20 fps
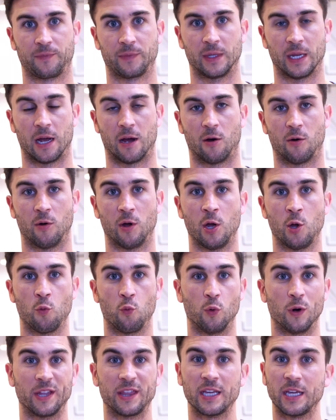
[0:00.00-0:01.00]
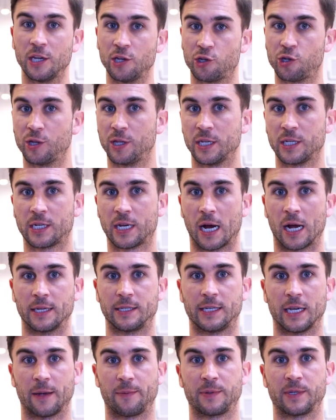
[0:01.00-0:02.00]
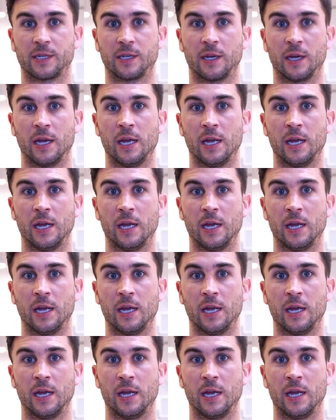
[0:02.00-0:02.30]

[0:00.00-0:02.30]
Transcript: Now, with each of these concepts,